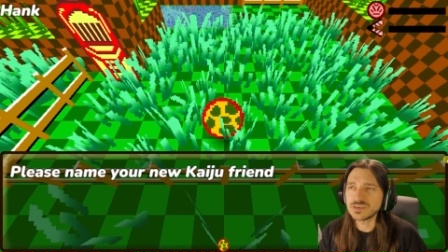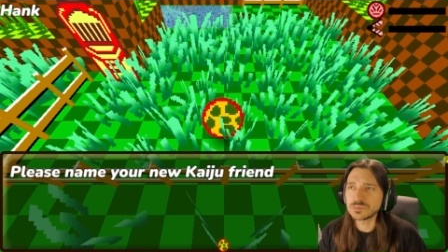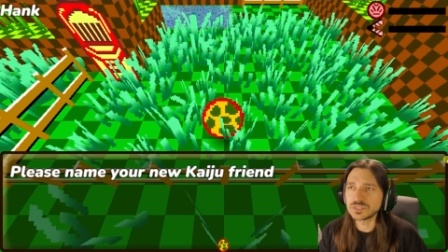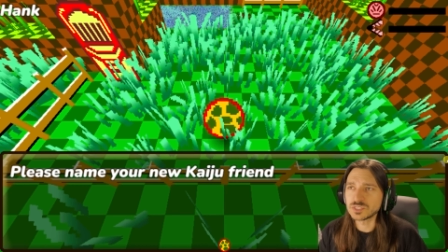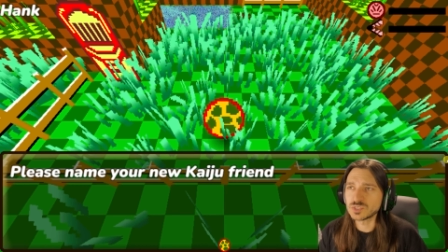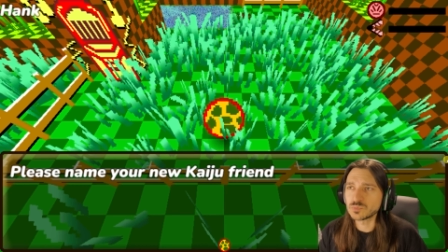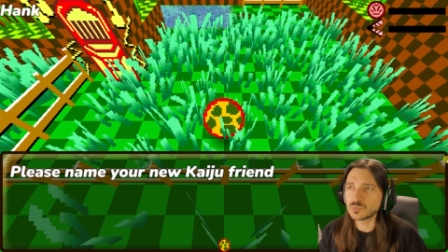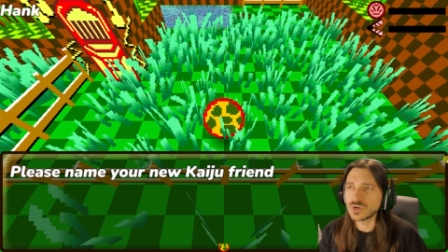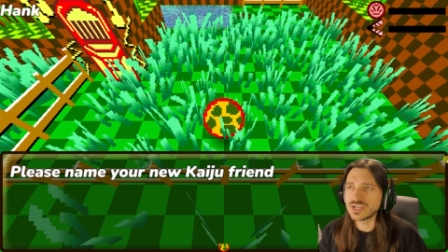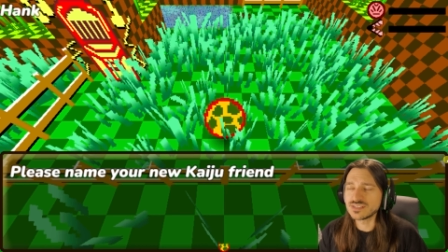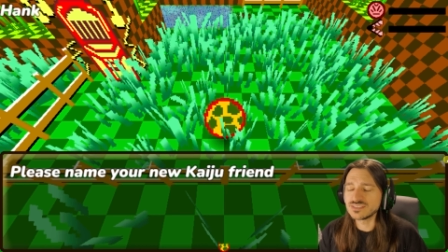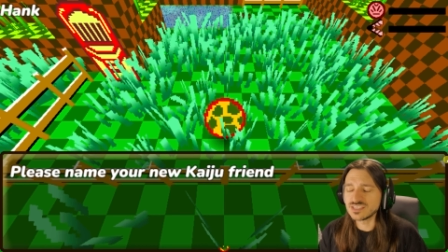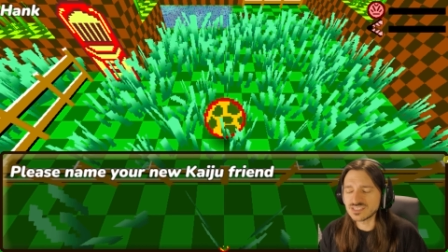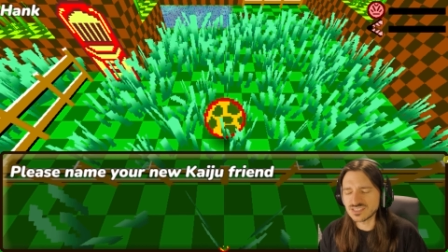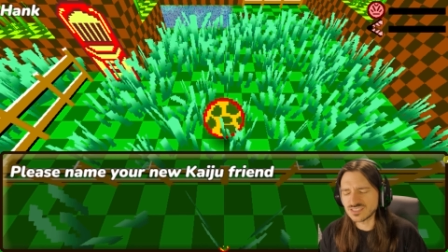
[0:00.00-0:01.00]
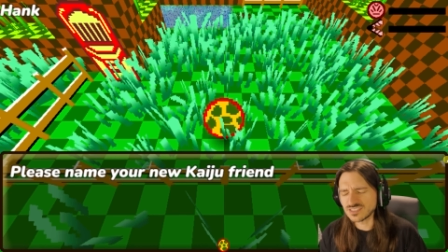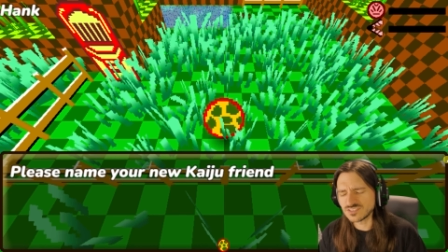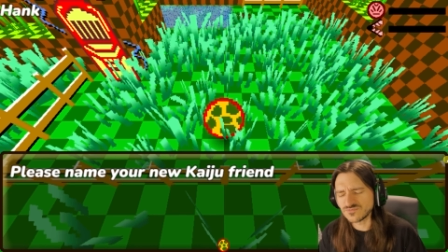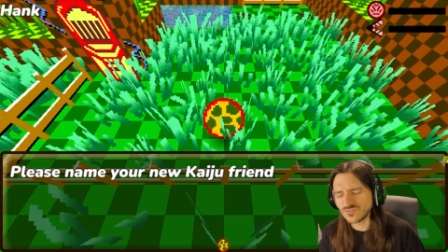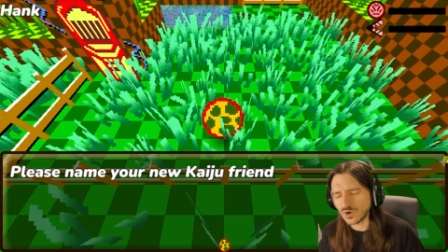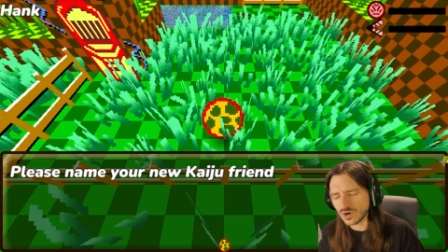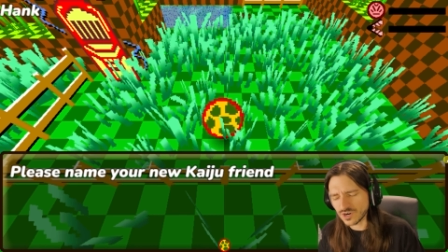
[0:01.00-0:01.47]
I'm going to spread this
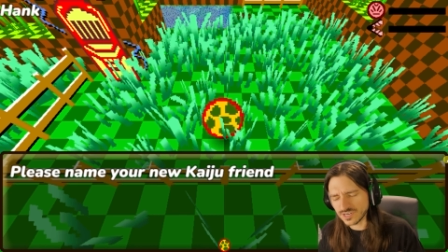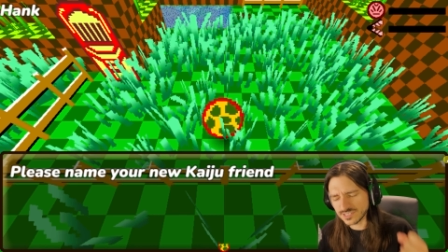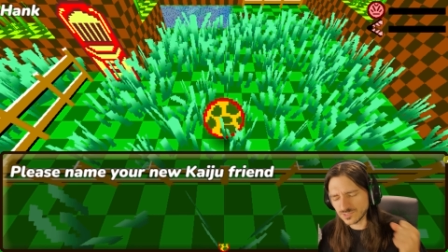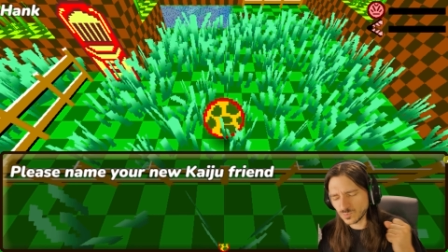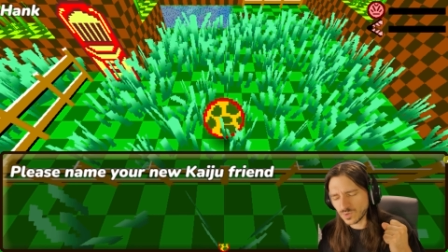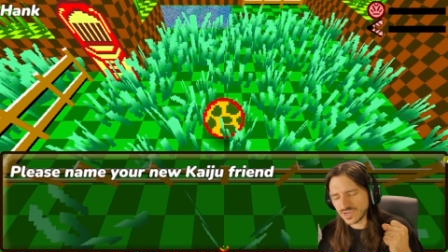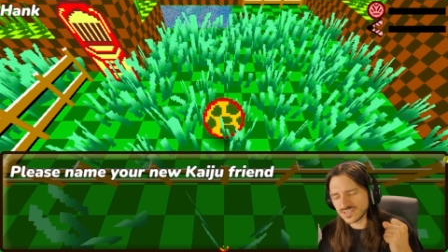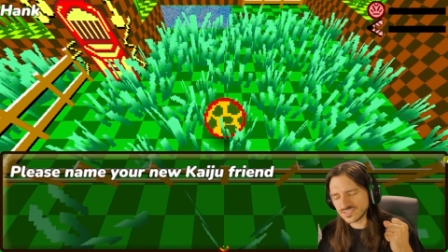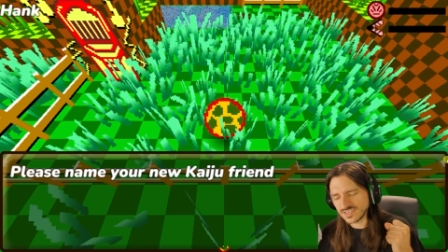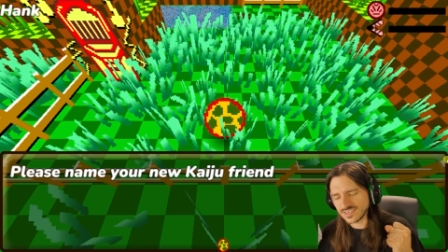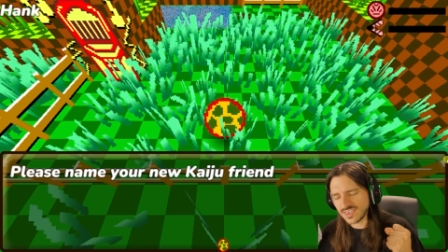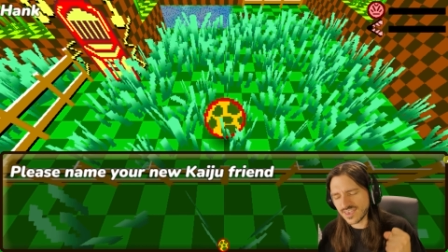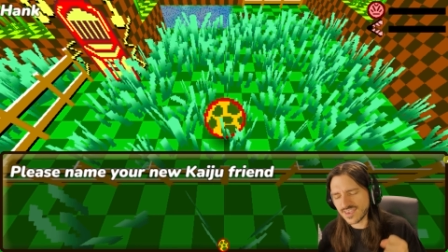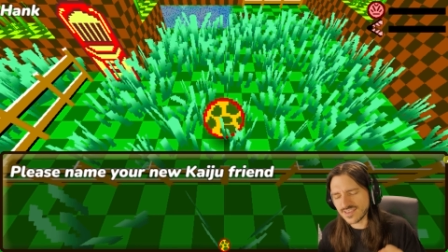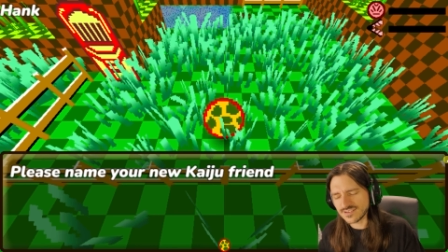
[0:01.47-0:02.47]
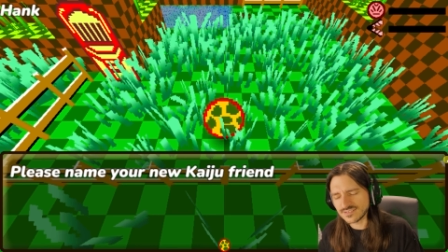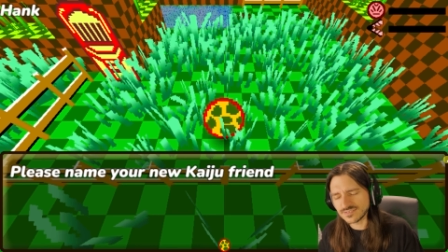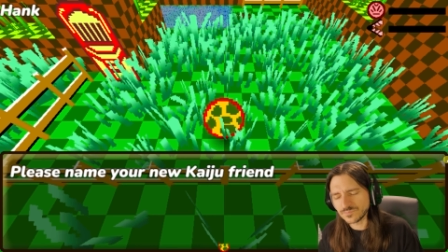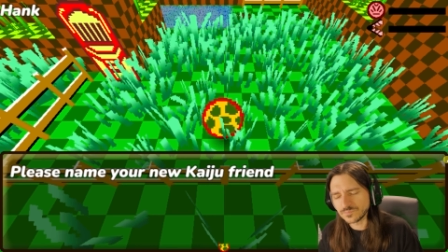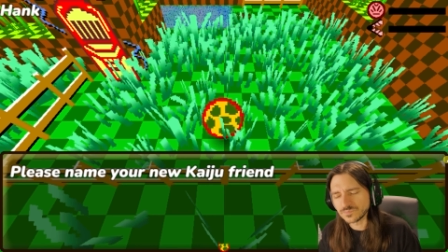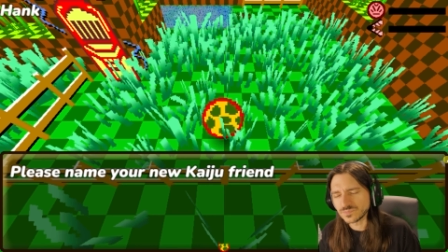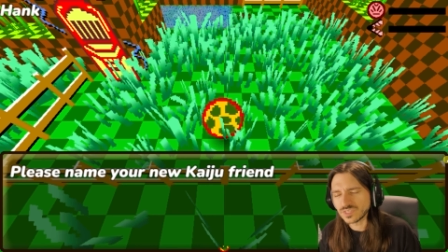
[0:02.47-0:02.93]
as far and as wide as I can